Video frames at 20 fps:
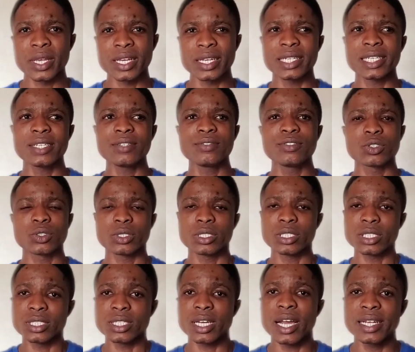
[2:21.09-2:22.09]
gives your
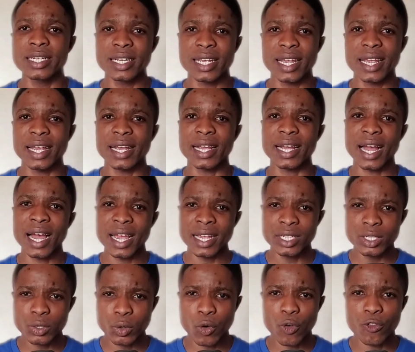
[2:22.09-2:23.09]
design a
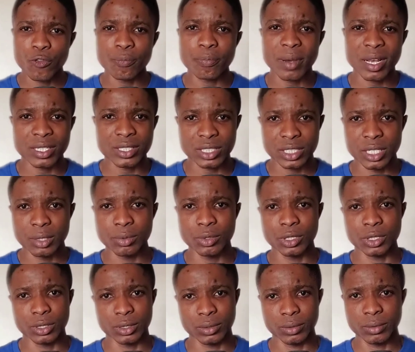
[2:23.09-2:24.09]
kind of perception.